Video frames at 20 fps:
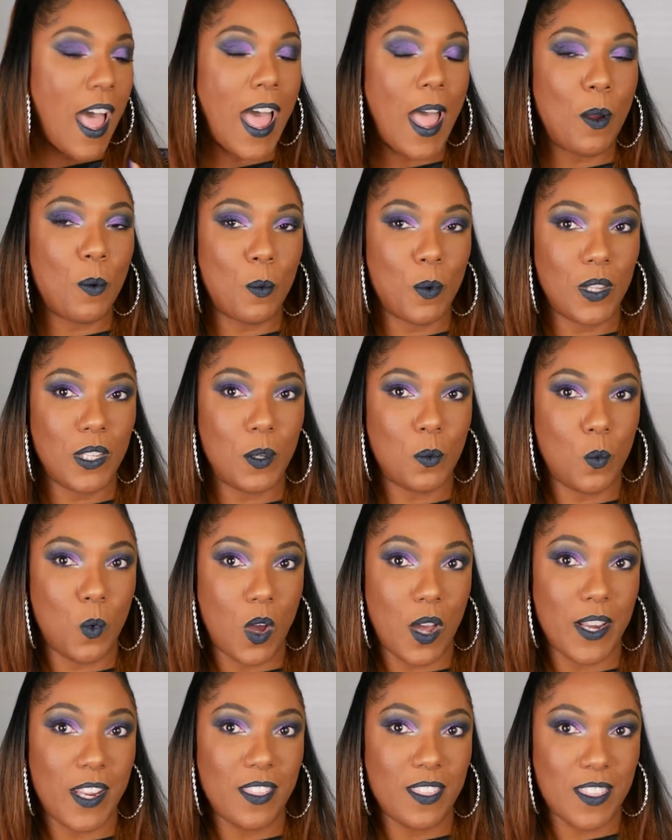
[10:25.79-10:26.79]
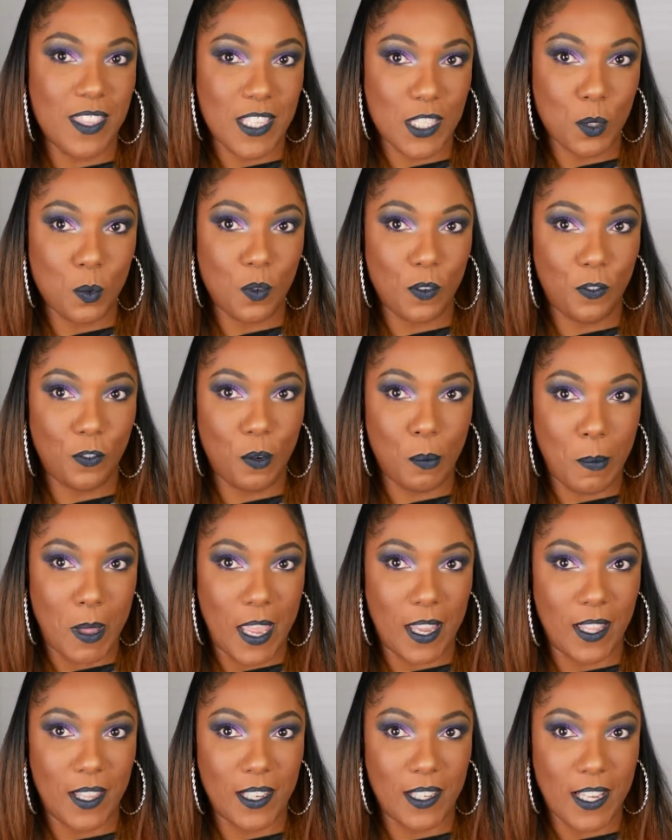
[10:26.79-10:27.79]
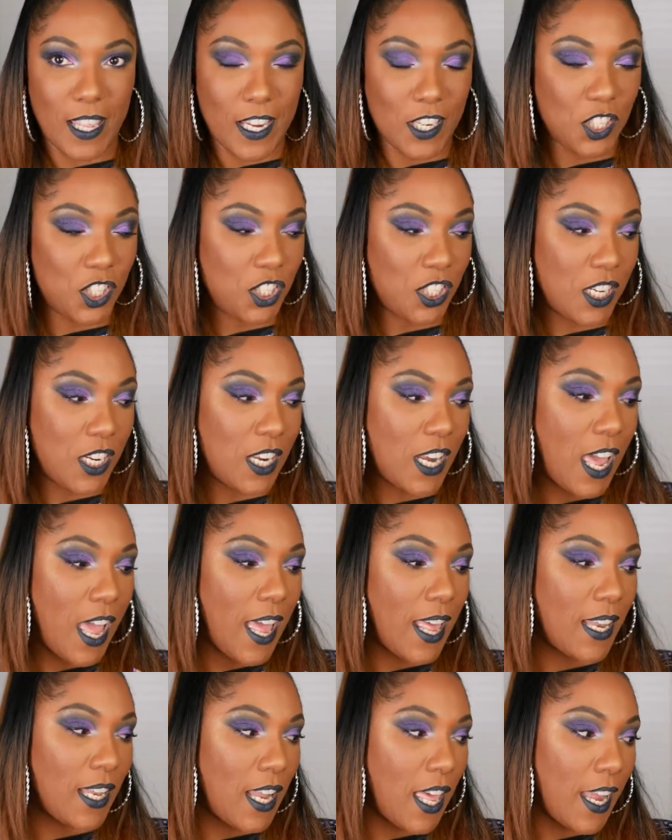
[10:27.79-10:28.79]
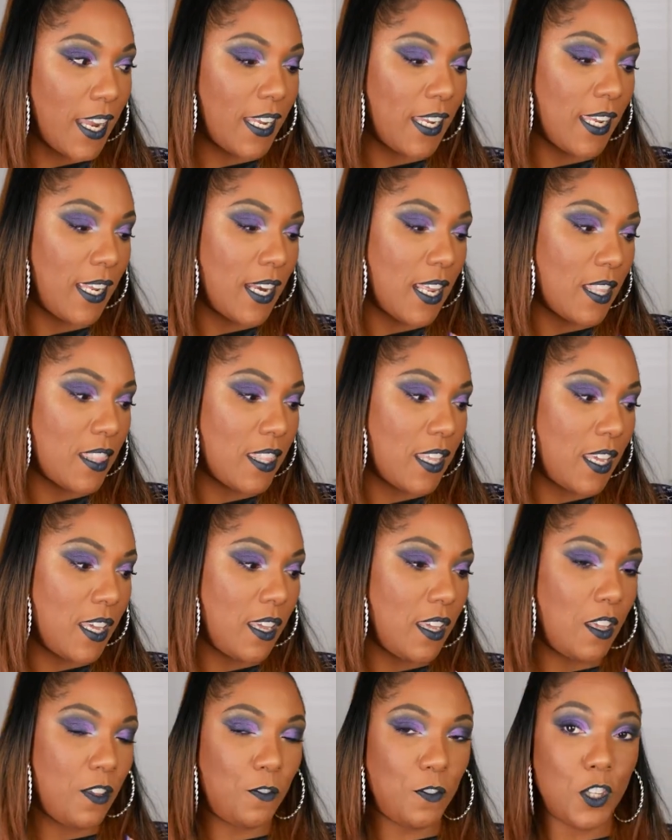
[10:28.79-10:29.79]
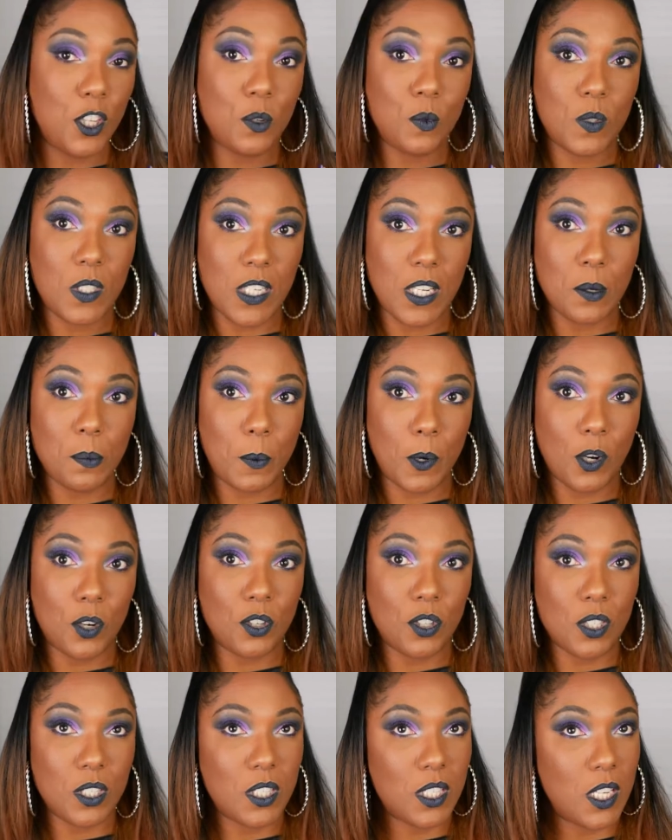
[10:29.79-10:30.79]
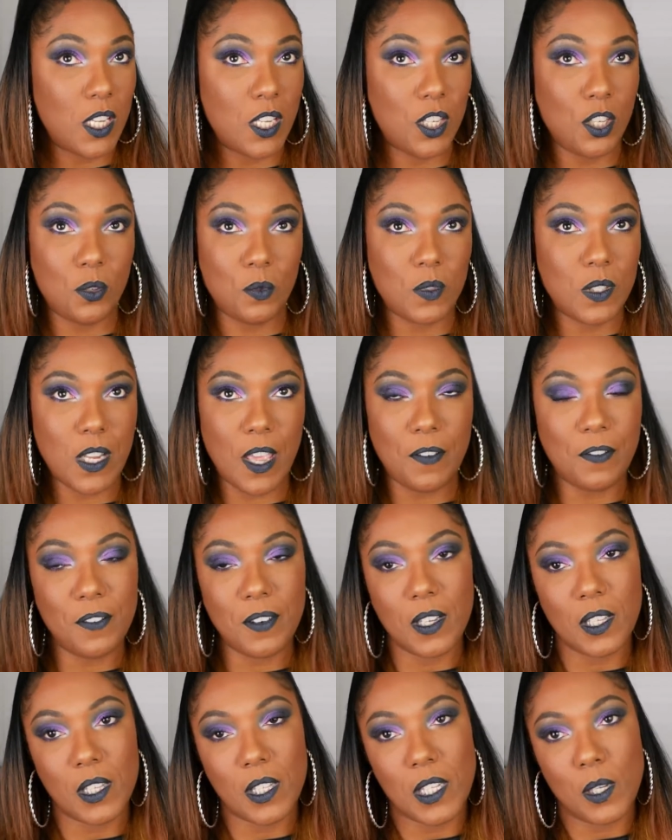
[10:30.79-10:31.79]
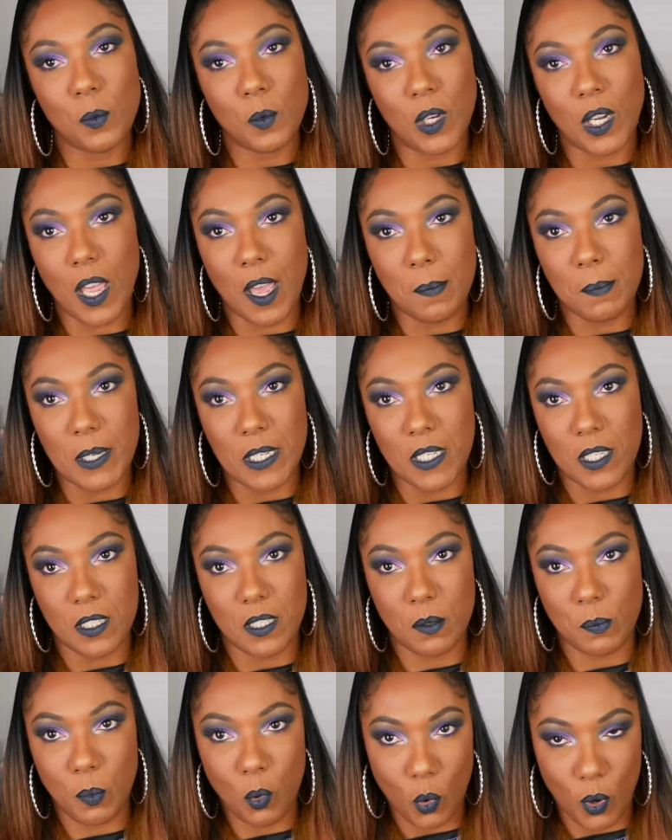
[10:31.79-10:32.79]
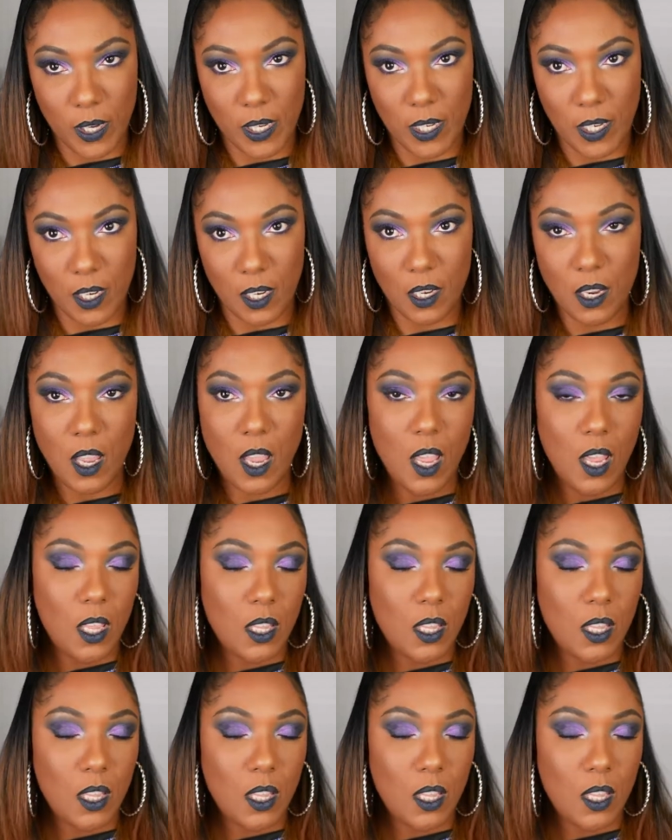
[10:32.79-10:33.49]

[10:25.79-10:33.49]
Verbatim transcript: I really wanted this one for my collection. I like it. I think if you did purchase it, you definitely will not be disappointed.